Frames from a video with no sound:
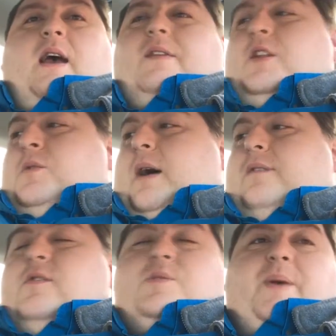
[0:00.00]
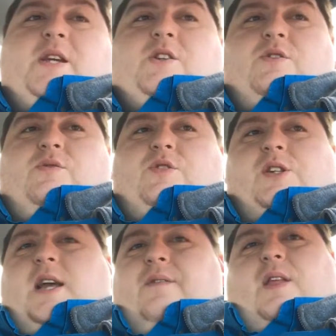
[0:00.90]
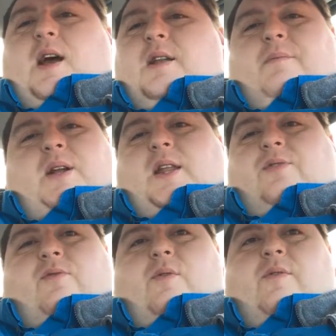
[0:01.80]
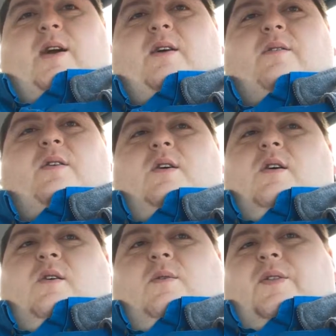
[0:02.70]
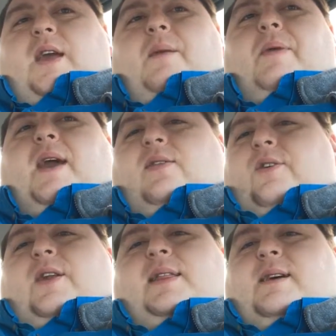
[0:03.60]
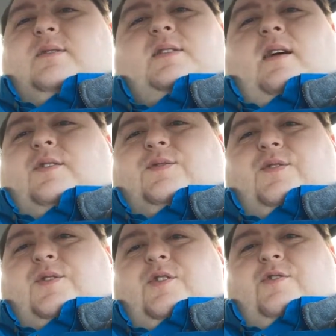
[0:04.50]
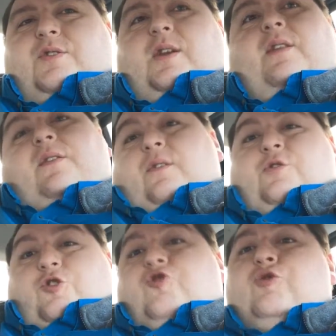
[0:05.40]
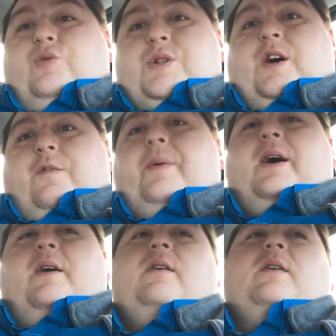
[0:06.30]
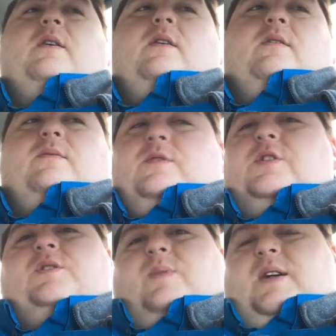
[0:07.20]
And then you have those patients who just have the kind of money thrown around where they could pay $30,000 for a surgery, and those are true self-pay, which is